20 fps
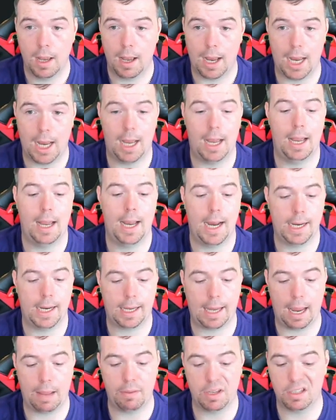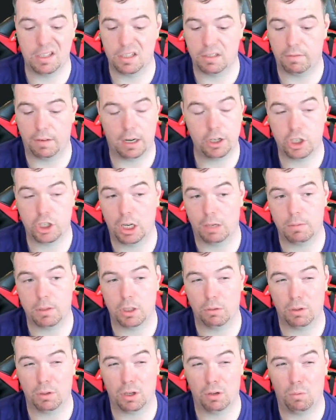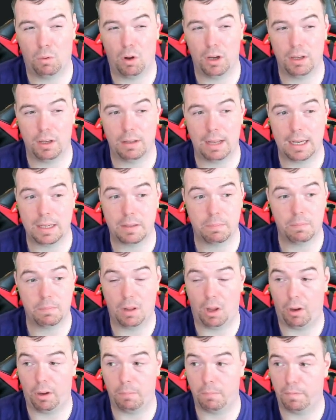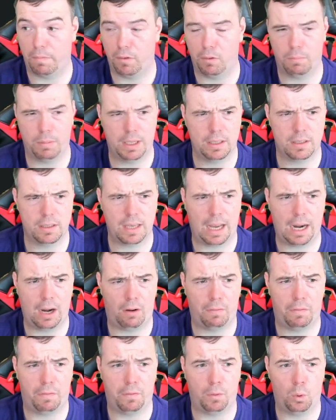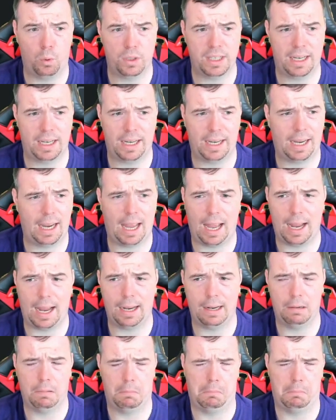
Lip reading: Again, this is very cheap to do. I don't know why it's like footbin saying like 14k.